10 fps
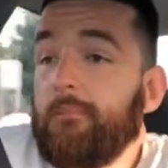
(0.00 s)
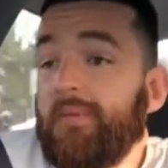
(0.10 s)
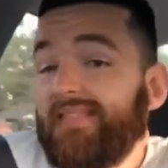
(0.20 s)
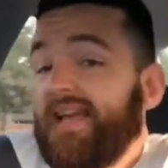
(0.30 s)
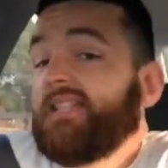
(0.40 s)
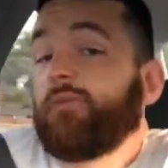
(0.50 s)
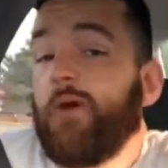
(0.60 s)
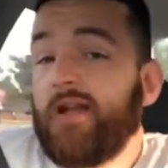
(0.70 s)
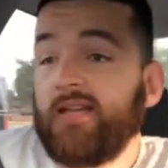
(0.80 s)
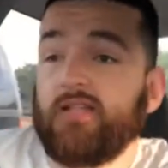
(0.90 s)
but that's
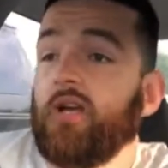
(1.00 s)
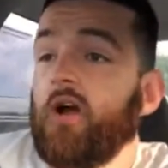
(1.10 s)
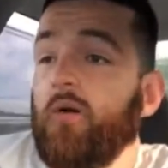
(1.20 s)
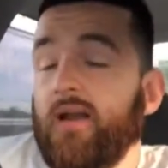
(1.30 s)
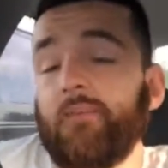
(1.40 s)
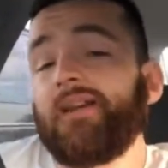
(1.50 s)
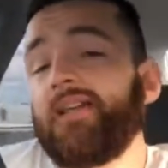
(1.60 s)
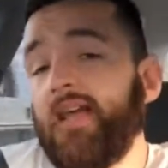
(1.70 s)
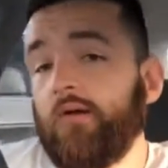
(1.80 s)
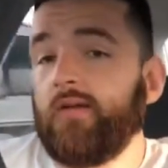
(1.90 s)
where I need to go and I'm going
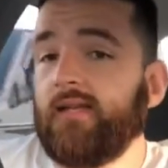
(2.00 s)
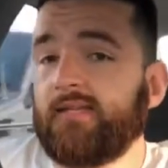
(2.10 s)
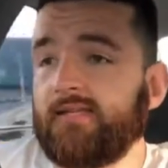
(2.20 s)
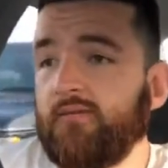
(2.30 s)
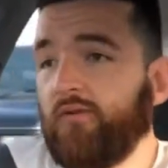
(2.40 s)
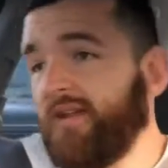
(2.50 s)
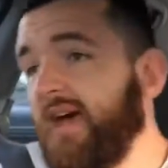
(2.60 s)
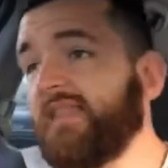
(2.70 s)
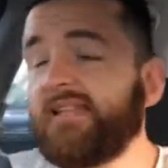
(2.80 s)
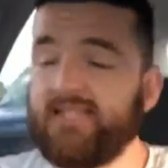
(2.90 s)
to carry this. Well,
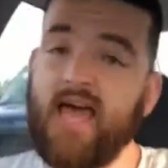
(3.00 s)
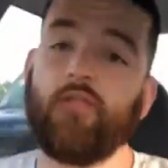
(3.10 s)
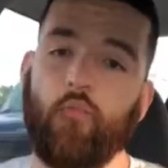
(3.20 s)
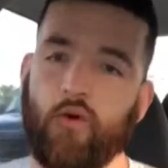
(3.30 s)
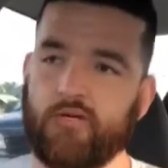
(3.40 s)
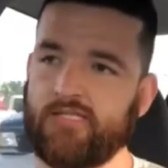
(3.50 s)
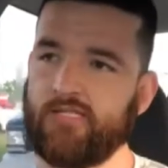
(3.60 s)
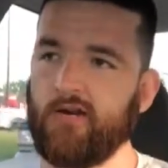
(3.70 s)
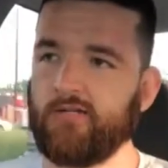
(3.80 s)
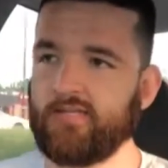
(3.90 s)
now the work
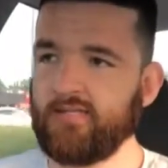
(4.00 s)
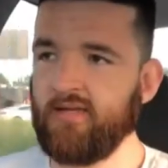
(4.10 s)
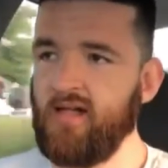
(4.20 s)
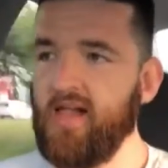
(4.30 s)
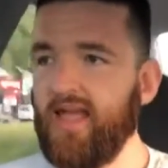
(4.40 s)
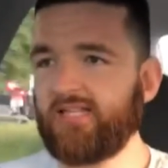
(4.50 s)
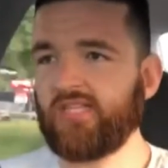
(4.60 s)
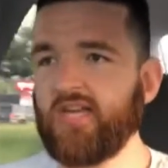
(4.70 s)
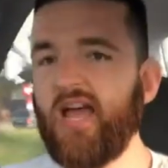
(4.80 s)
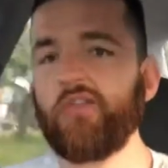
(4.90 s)
starts. And
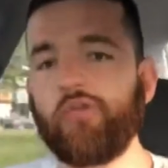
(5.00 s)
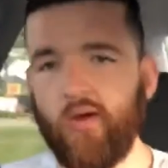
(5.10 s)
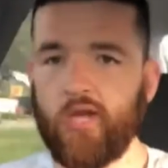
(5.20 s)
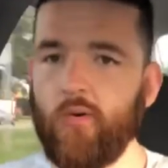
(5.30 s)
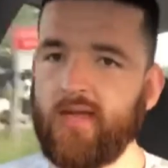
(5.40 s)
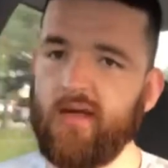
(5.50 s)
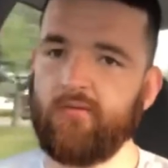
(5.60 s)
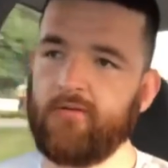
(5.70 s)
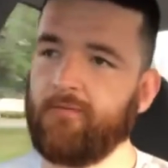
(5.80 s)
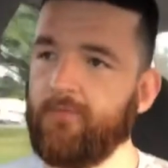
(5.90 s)
so now you quit going out
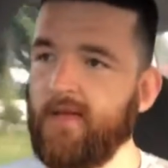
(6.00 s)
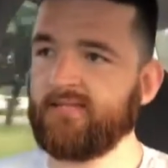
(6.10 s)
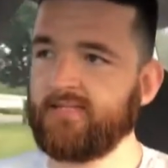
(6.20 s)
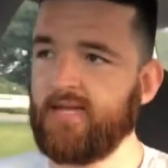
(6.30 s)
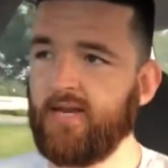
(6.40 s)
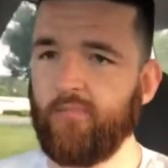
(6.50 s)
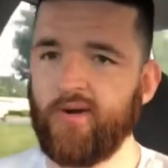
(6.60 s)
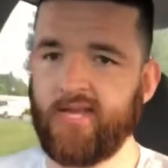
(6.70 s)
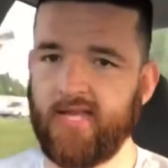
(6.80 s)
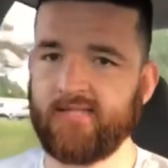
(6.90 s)
with your friends on the
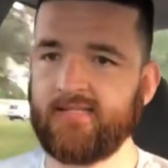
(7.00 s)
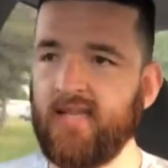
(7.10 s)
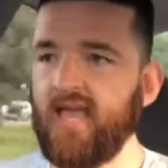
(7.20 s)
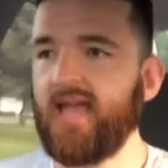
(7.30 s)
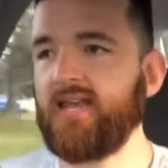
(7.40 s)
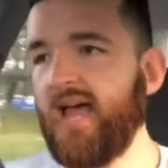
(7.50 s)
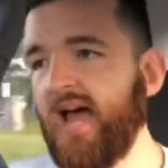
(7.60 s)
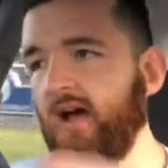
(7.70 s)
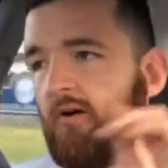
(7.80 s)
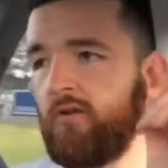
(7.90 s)
weekends. And
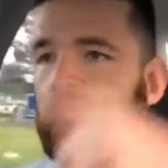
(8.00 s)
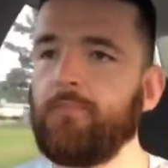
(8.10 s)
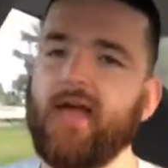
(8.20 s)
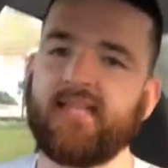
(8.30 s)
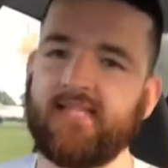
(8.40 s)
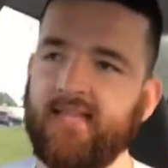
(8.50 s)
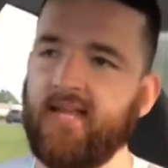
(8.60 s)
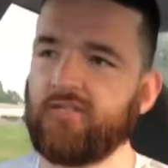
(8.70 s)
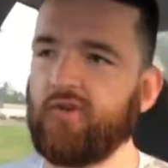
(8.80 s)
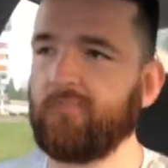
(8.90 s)
now you pass on
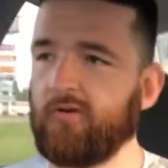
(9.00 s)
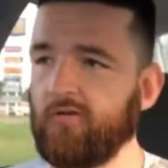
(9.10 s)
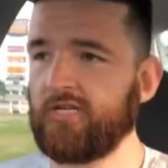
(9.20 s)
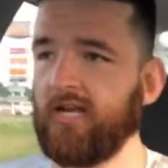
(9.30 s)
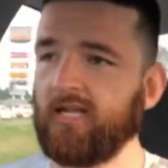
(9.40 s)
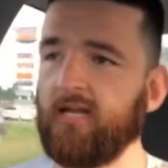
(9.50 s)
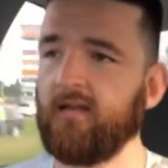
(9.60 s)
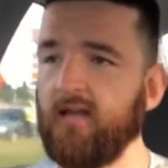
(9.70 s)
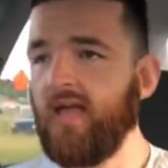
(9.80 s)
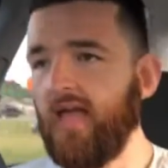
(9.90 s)
that trip to Coachella.
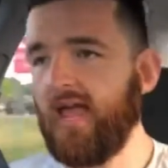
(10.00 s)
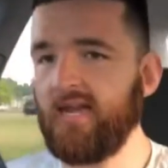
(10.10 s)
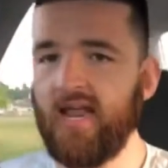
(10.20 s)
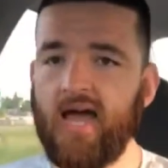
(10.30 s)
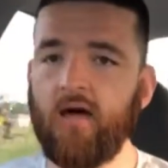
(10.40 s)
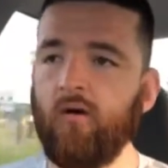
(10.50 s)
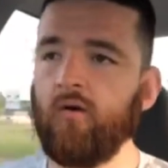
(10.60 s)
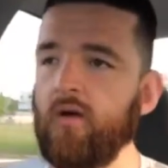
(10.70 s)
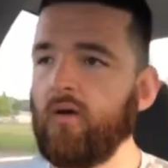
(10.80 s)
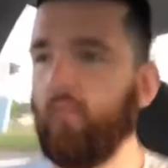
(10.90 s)
And now
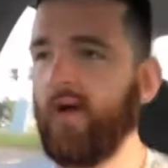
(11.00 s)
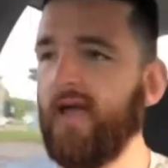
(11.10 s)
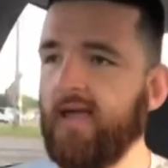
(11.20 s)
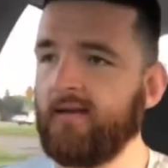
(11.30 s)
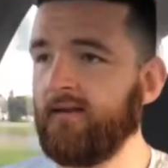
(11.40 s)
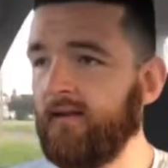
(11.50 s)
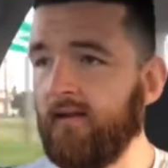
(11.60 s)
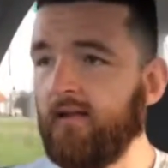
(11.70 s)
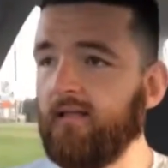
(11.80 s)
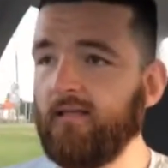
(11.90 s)

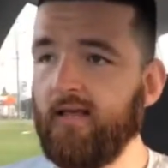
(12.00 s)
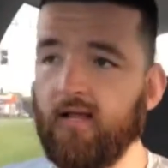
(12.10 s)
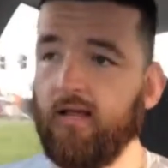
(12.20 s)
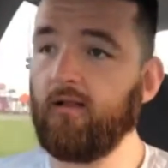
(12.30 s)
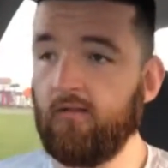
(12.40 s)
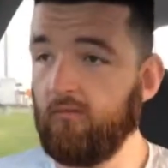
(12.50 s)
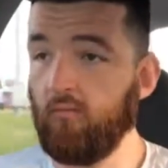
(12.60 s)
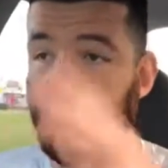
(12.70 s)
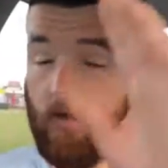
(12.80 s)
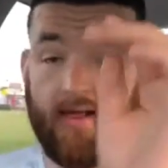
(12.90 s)
when Lil
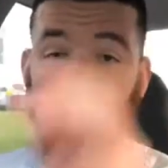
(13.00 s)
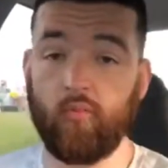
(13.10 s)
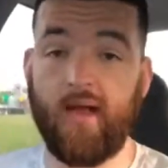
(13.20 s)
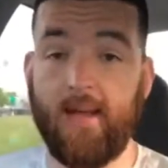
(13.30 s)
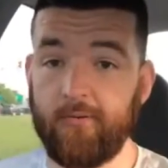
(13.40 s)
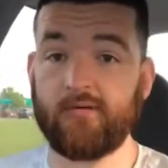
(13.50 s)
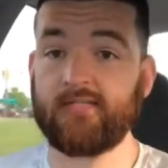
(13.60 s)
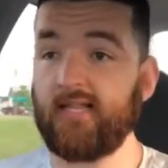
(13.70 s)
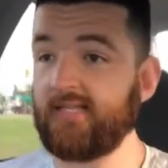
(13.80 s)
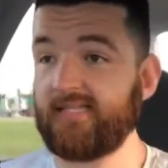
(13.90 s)
whatever rapper
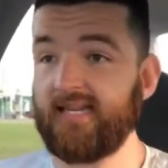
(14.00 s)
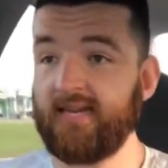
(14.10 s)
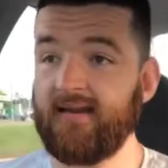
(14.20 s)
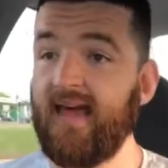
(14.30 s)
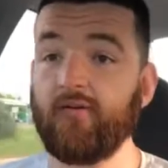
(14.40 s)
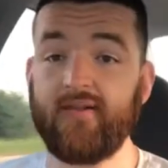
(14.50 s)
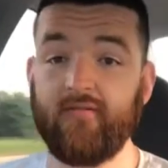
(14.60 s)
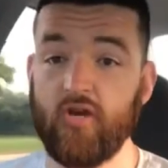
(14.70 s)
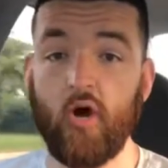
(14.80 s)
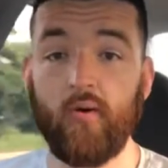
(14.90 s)
is on the scene I don't
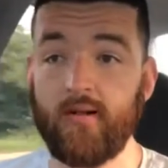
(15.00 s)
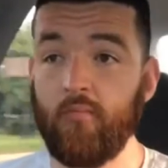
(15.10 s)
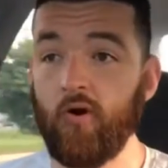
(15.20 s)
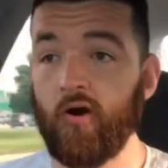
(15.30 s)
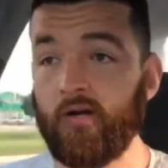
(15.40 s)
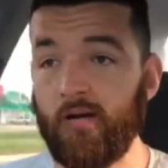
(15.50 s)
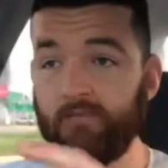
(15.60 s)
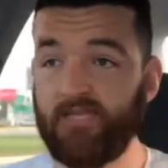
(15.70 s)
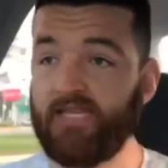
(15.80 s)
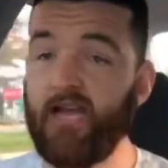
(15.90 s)
even know anymore
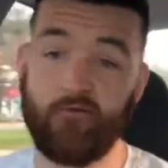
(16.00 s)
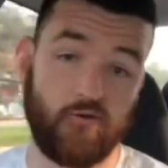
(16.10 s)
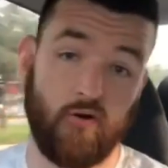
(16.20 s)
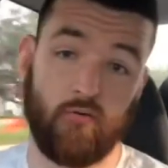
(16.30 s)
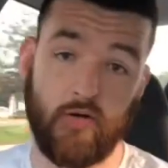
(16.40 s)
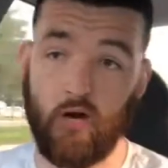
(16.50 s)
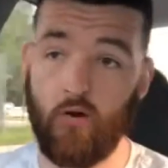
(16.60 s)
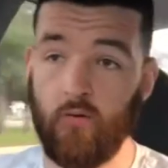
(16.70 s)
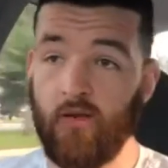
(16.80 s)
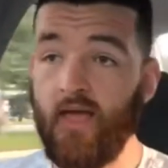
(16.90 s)
comes to town, you don't
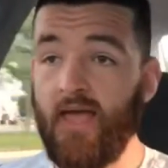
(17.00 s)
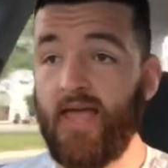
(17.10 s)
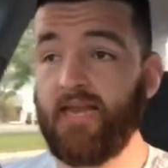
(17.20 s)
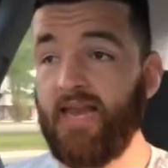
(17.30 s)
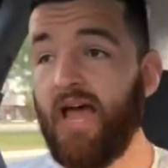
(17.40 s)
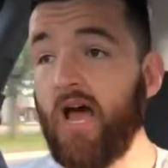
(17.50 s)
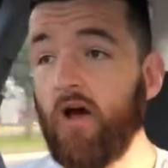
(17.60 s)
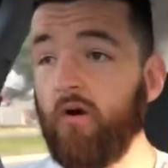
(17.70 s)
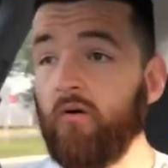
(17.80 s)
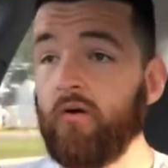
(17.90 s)
go. And
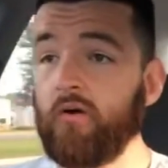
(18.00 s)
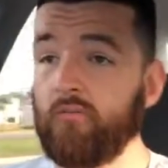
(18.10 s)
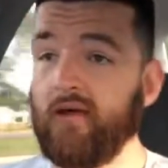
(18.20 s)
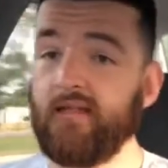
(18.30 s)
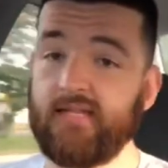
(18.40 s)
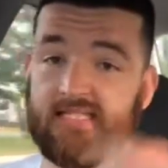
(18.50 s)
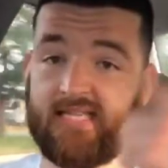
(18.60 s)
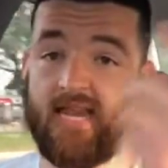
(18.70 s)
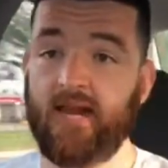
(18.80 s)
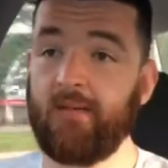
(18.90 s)
now rather than
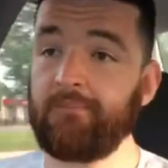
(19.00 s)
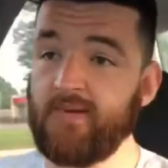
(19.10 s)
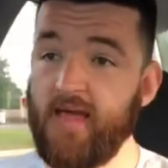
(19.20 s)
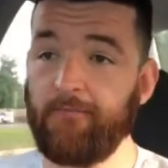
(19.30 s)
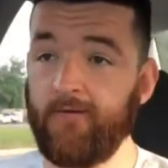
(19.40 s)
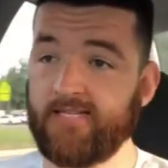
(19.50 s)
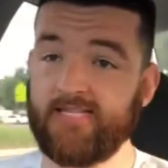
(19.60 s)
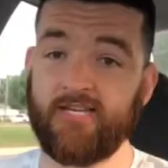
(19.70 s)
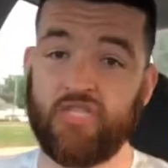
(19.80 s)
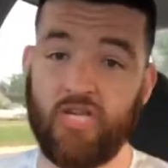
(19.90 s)
staying up
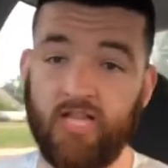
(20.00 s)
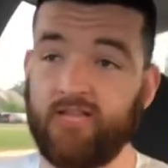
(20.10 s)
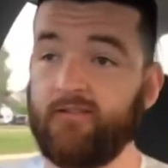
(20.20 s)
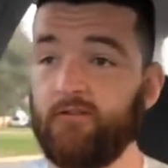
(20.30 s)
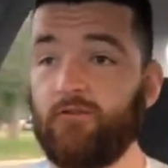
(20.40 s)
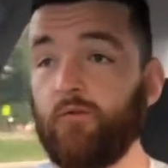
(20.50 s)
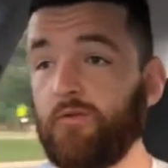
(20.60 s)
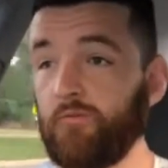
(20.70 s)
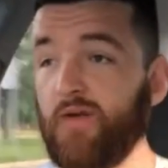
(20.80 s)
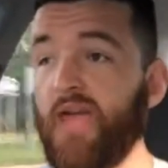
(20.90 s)
Netflixing and chilling until 2 or
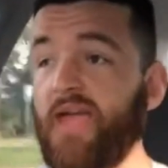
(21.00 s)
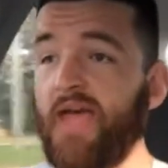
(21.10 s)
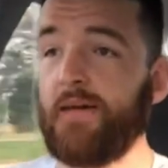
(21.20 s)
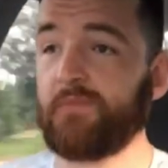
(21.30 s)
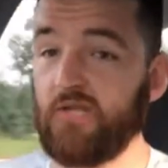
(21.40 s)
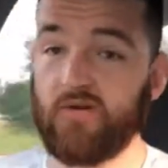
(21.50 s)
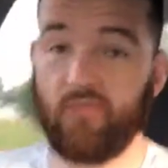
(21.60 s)
3 a.m. so you